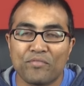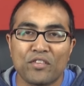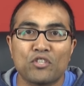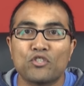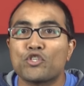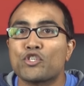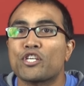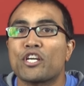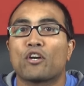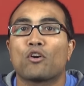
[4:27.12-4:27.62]
The
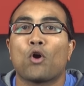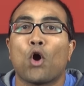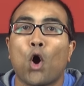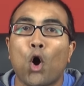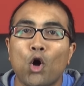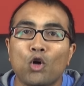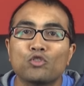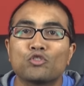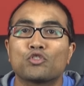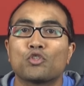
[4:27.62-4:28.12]
chair
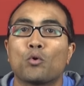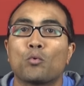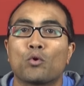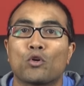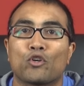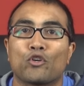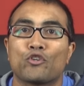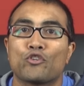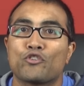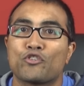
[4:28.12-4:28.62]
also
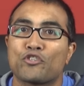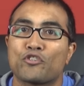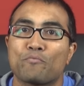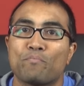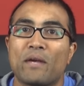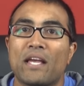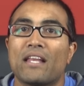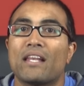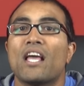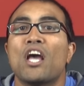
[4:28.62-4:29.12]
urged
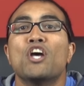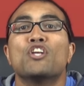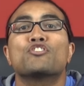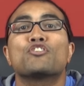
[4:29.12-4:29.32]
Schmidt